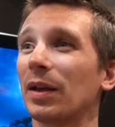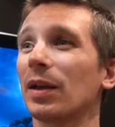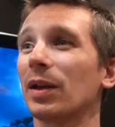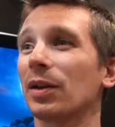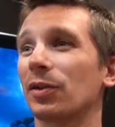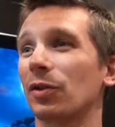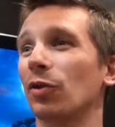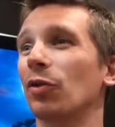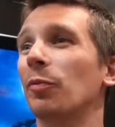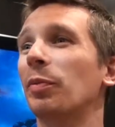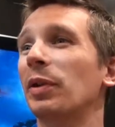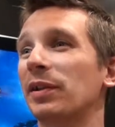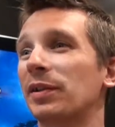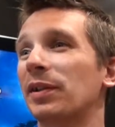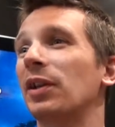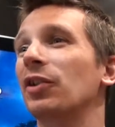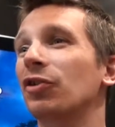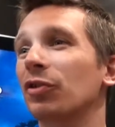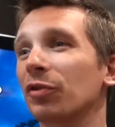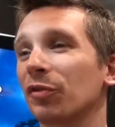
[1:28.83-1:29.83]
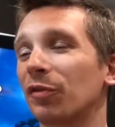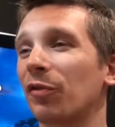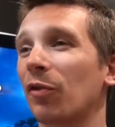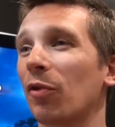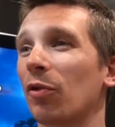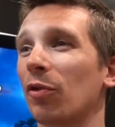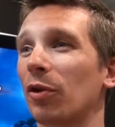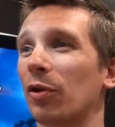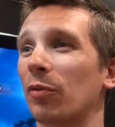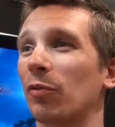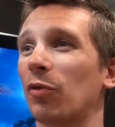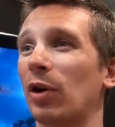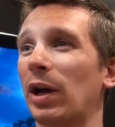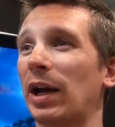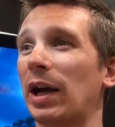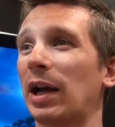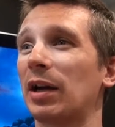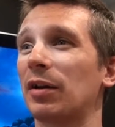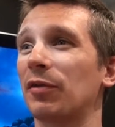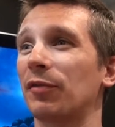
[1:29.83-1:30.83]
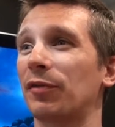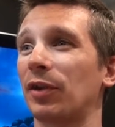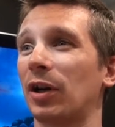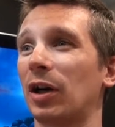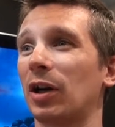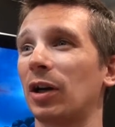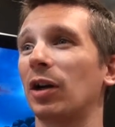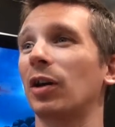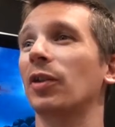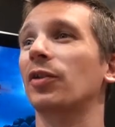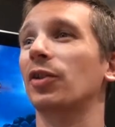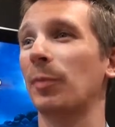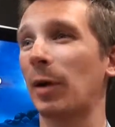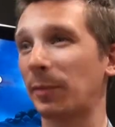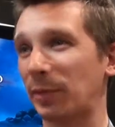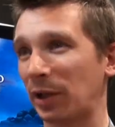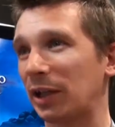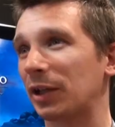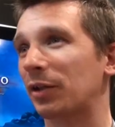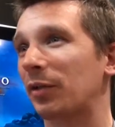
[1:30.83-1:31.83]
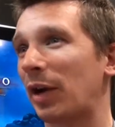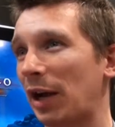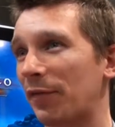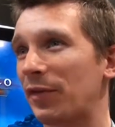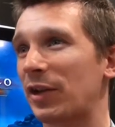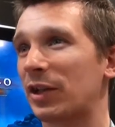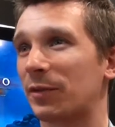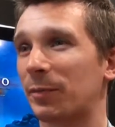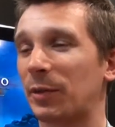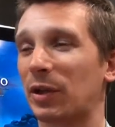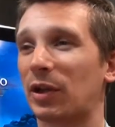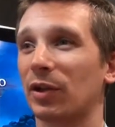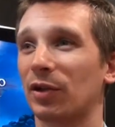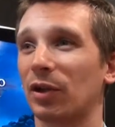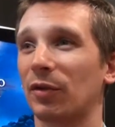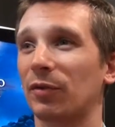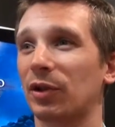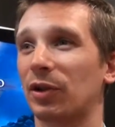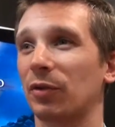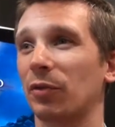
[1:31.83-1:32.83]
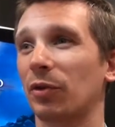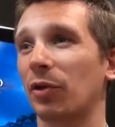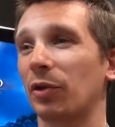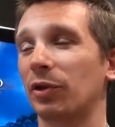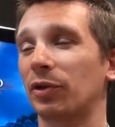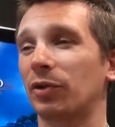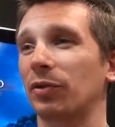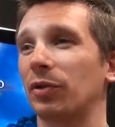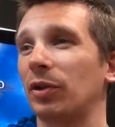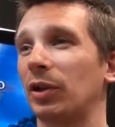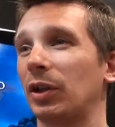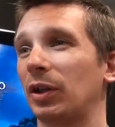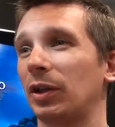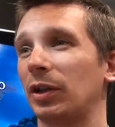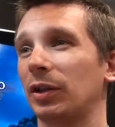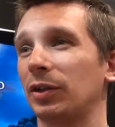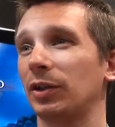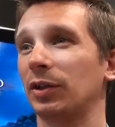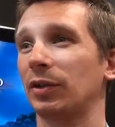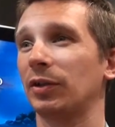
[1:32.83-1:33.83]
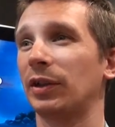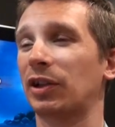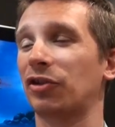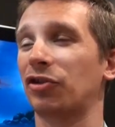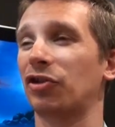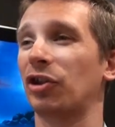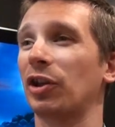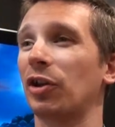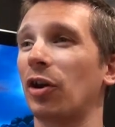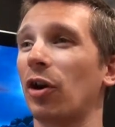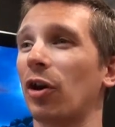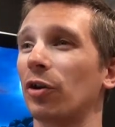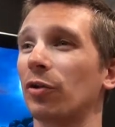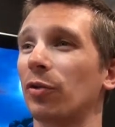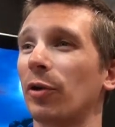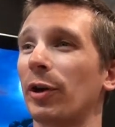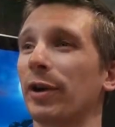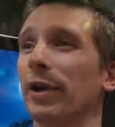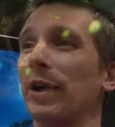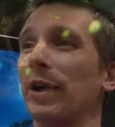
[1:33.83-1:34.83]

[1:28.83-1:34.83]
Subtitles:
So the PlayStation 4 will have some updated graphics because obviously we're going to a next-gen hardware,